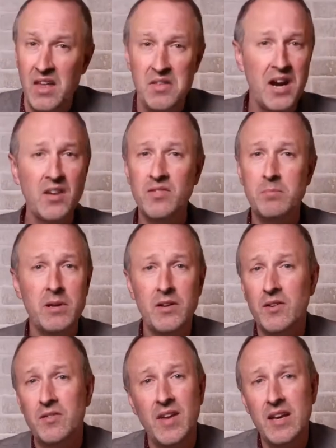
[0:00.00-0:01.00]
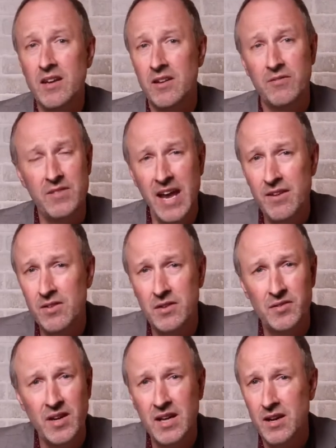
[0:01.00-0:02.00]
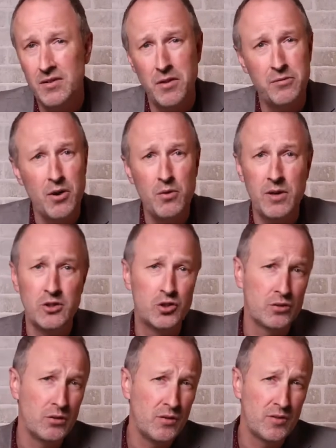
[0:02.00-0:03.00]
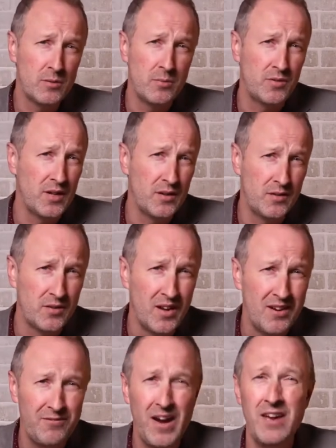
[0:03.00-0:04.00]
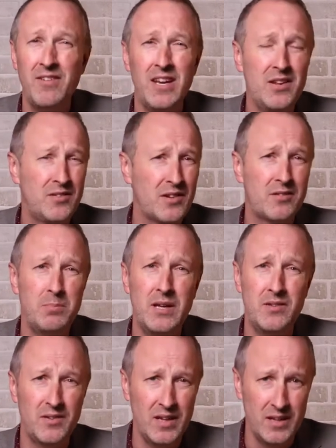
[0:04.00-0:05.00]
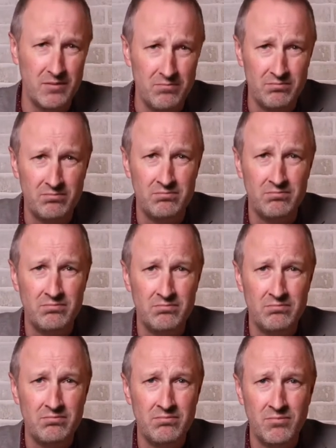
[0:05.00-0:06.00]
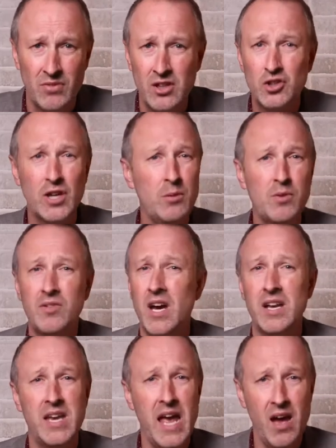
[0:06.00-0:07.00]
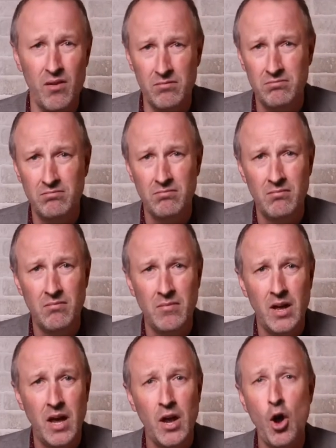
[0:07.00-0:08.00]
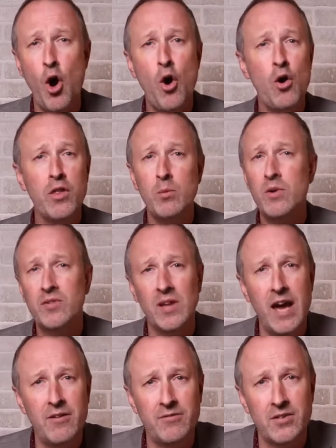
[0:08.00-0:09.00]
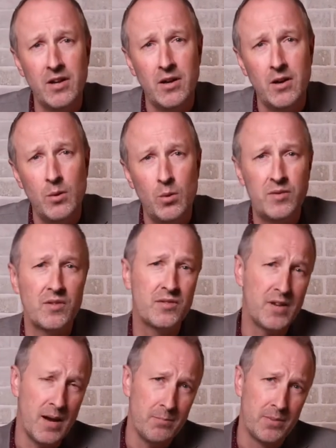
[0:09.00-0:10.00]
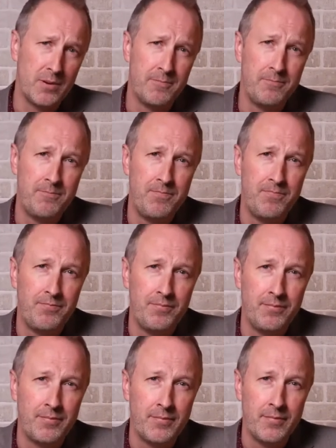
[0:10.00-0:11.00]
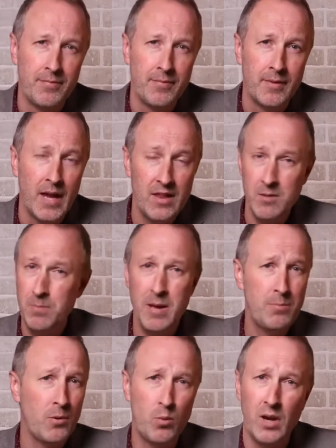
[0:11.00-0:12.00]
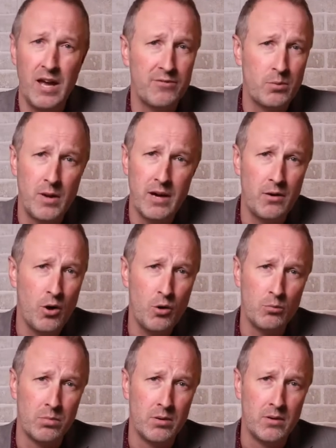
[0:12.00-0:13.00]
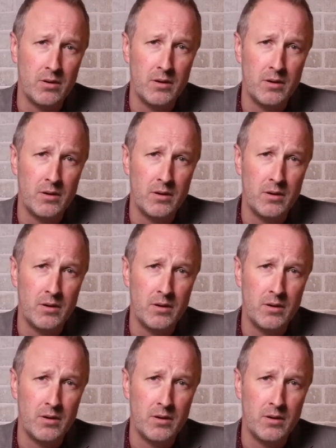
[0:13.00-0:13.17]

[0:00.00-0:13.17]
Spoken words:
There hasn't been a descendant of David sitting on the throne in Jerusalem since 586 BC. The tree was cut down, and all that was left was a stump. And the people were left without hope.